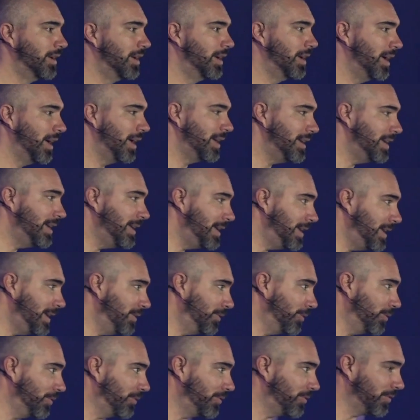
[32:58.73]
and he
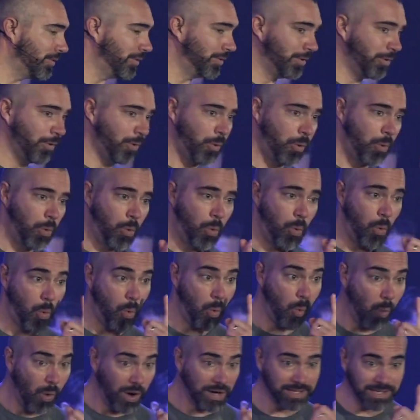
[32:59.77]
heals
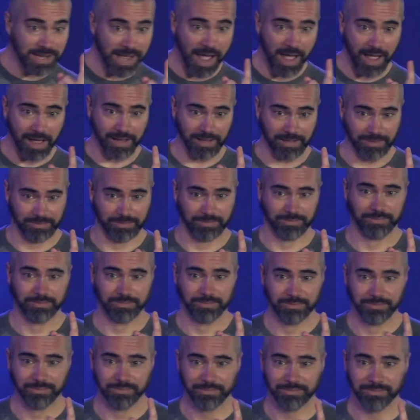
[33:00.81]
one guy,
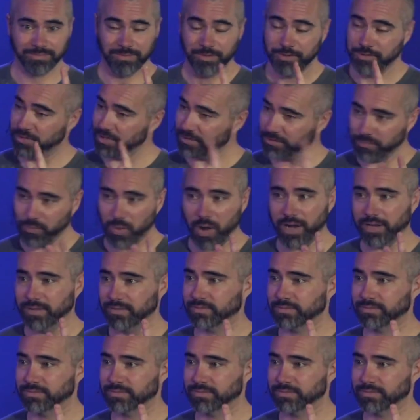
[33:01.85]
just one.